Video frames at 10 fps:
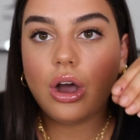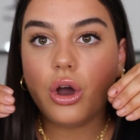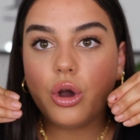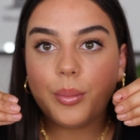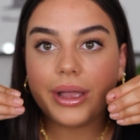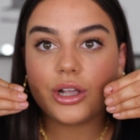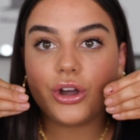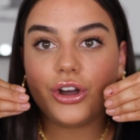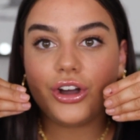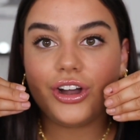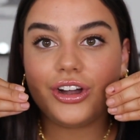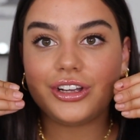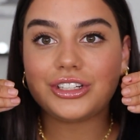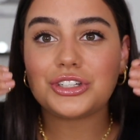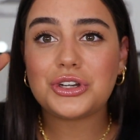Oh my
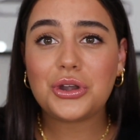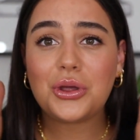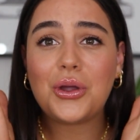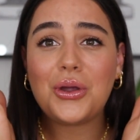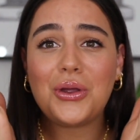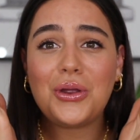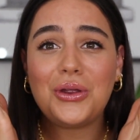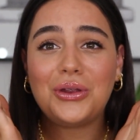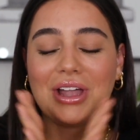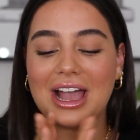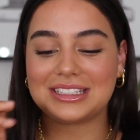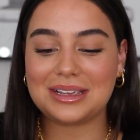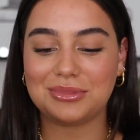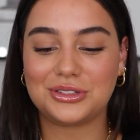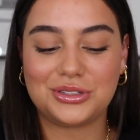gosh, no, guys,
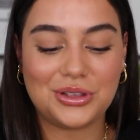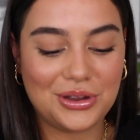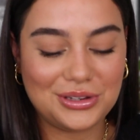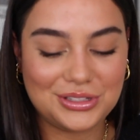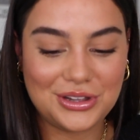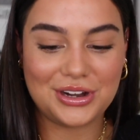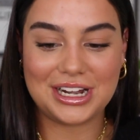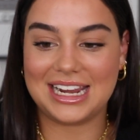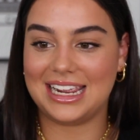I'm so sorry.